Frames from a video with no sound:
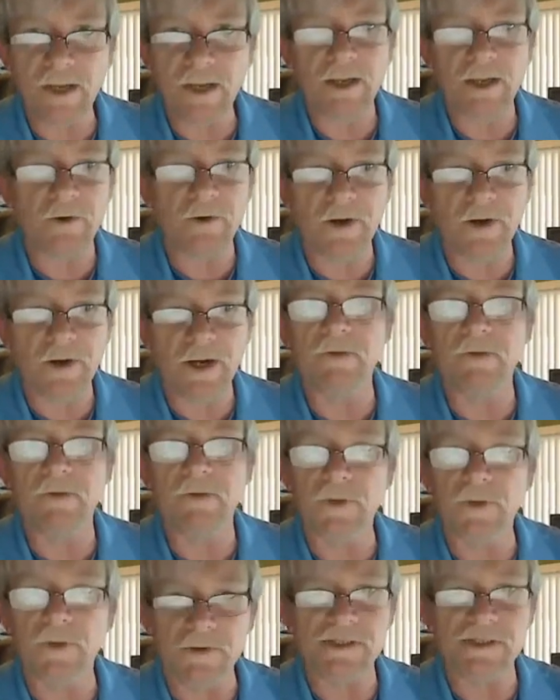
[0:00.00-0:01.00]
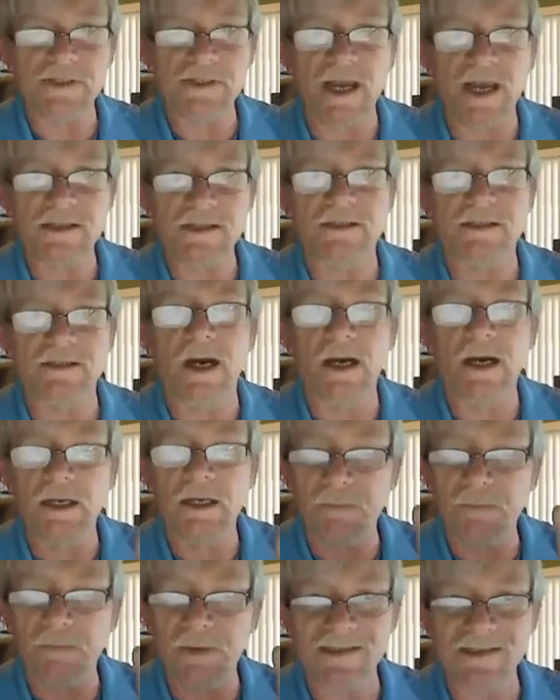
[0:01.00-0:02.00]
being creative, use that
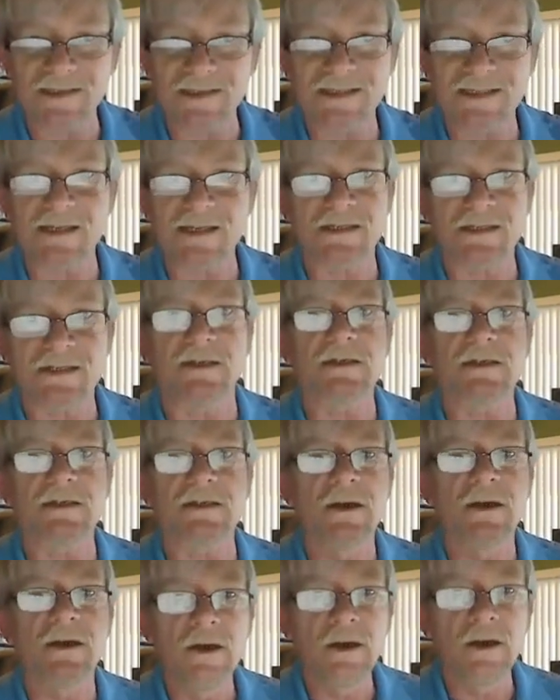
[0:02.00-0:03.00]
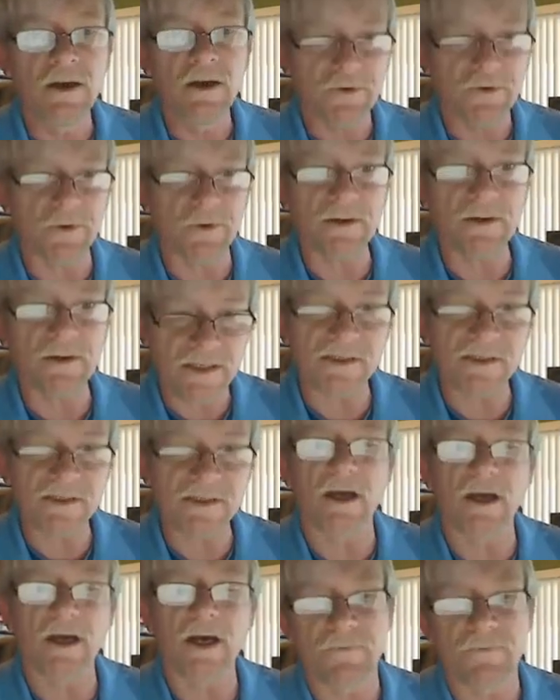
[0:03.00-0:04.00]
slide and be consistent throughout the
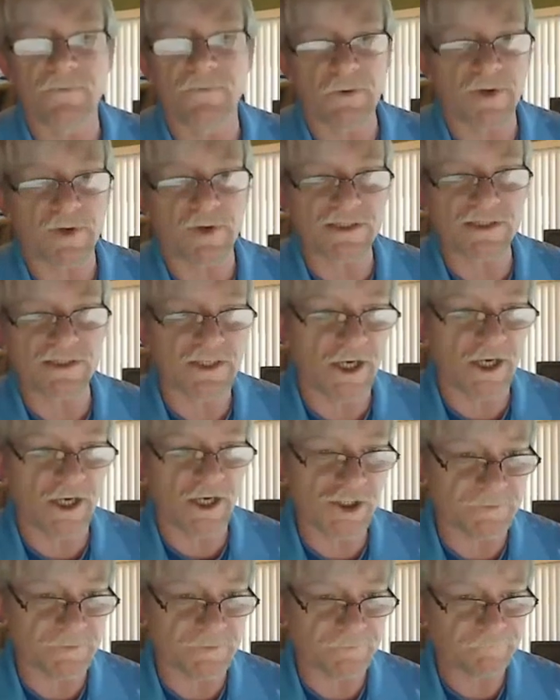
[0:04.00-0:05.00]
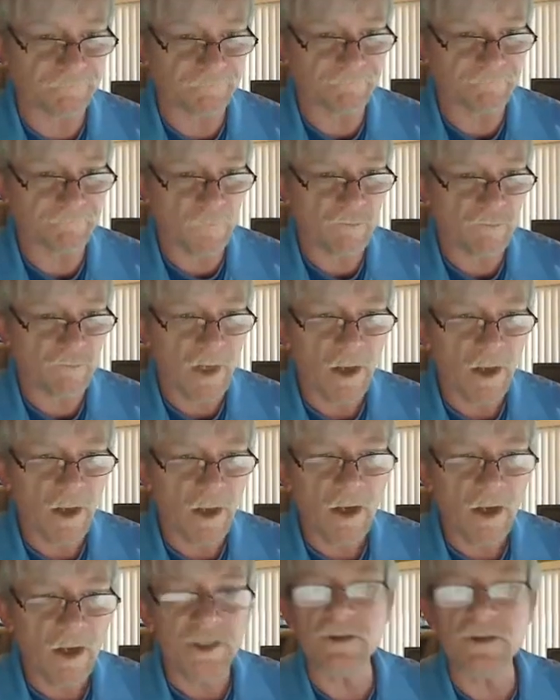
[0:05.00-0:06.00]
slides of your presentation.
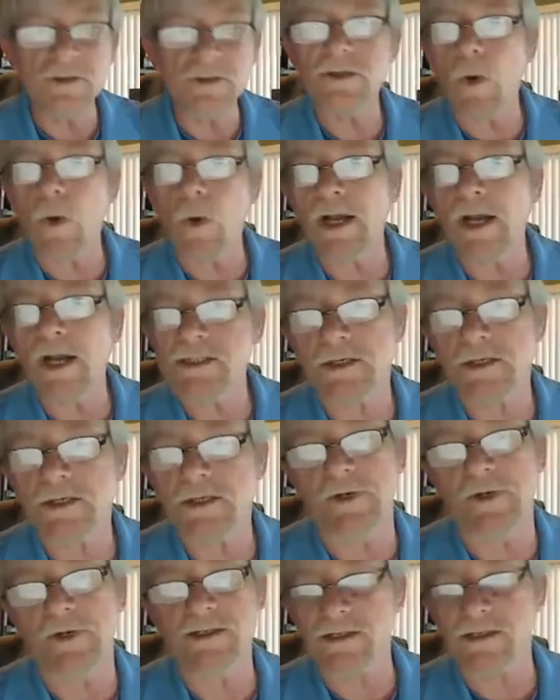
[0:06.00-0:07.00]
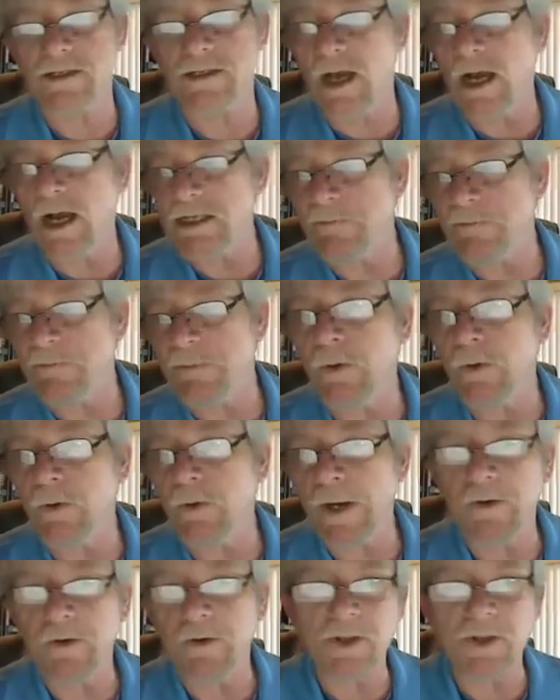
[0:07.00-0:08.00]
Use widescreen slides. Be
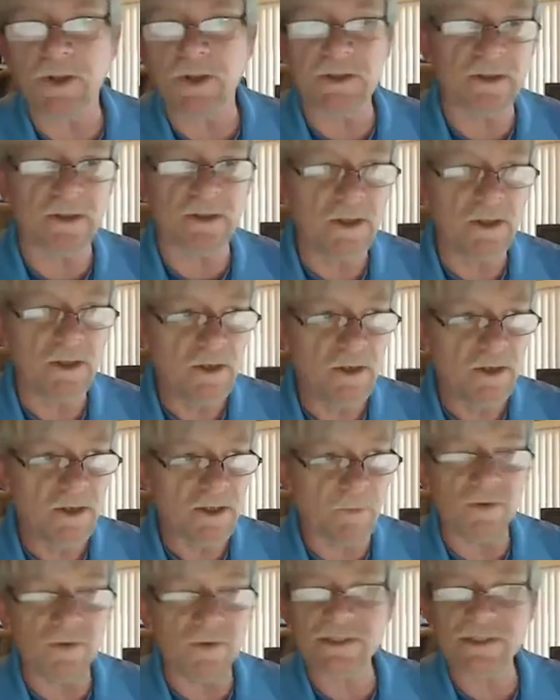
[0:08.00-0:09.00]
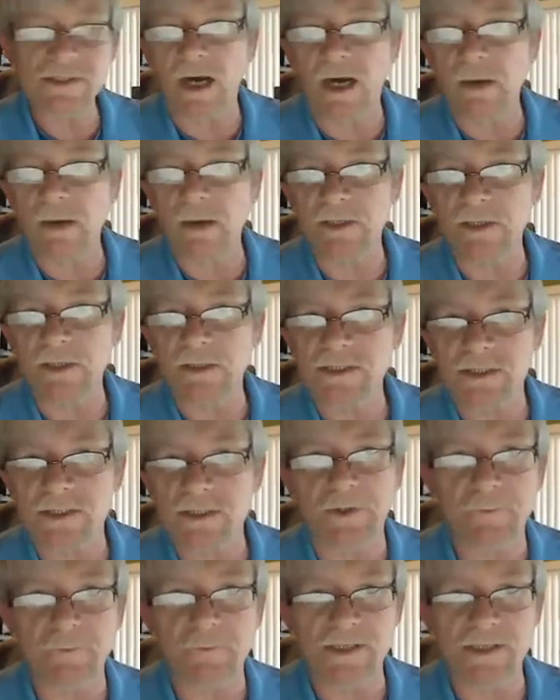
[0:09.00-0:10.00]
aware that the most common
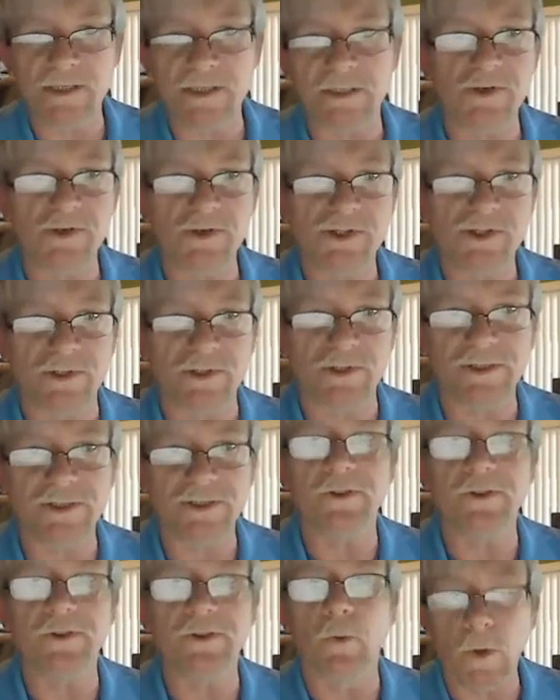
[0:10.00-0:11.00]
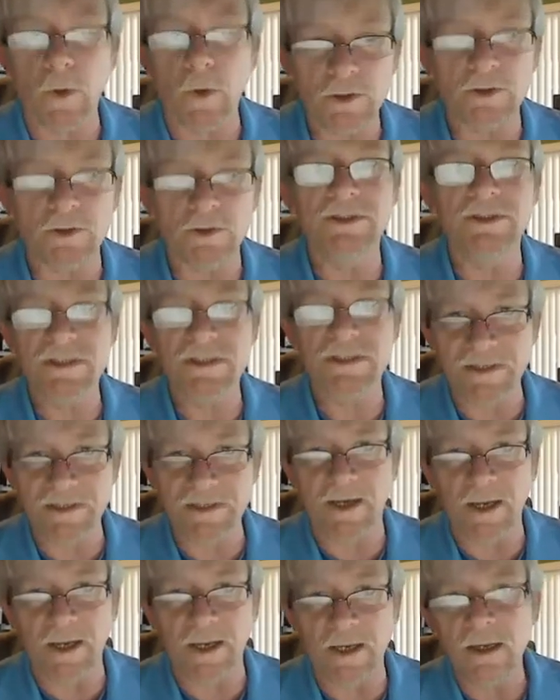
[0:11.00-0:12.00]
screen resolution in the world
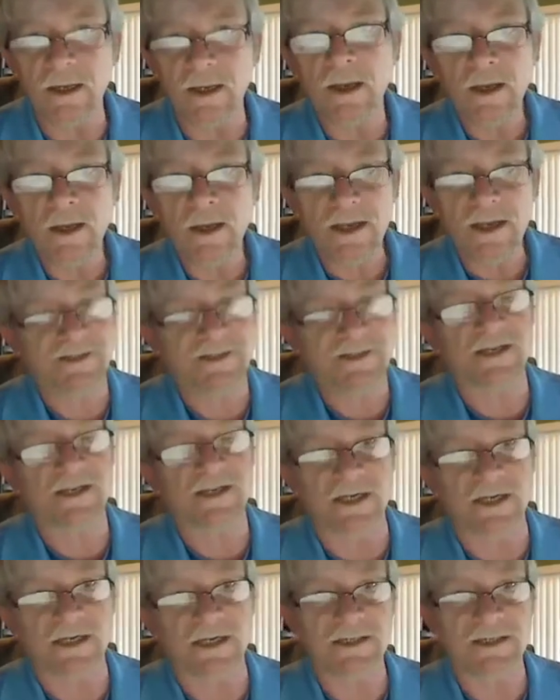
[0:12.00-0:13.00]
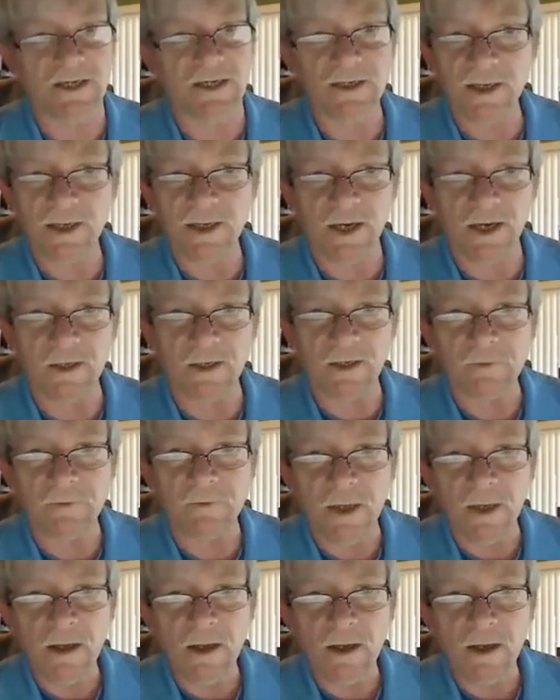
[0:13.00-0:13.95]
today is a 16:9.